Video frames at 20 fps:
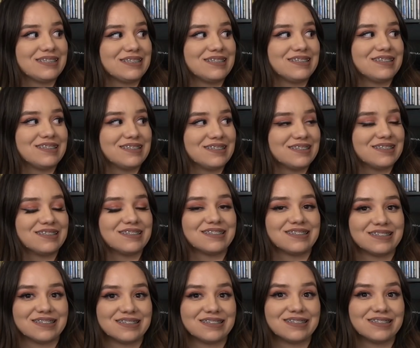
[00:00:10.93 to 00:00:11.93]

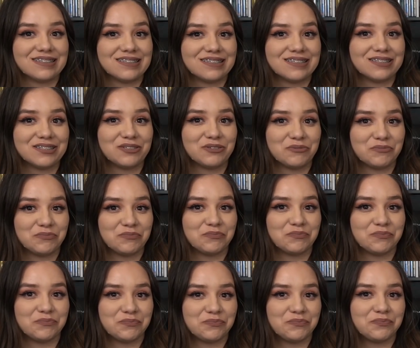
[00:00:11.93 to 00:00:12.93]

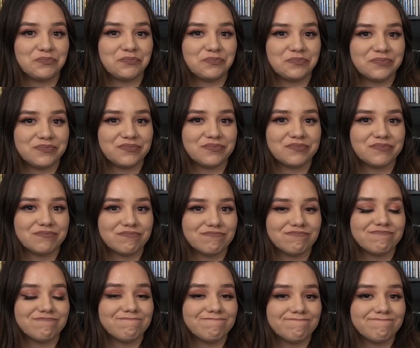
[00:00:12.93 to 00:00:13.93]

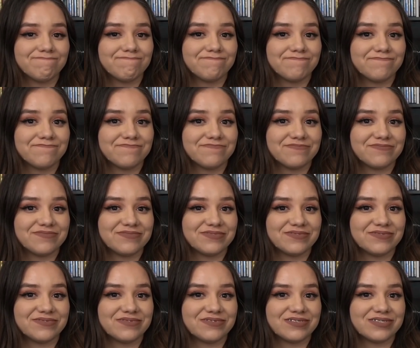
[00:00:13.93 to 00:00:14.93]

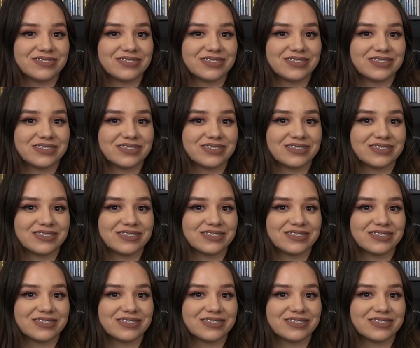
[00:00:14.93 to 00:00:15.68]
[no speech]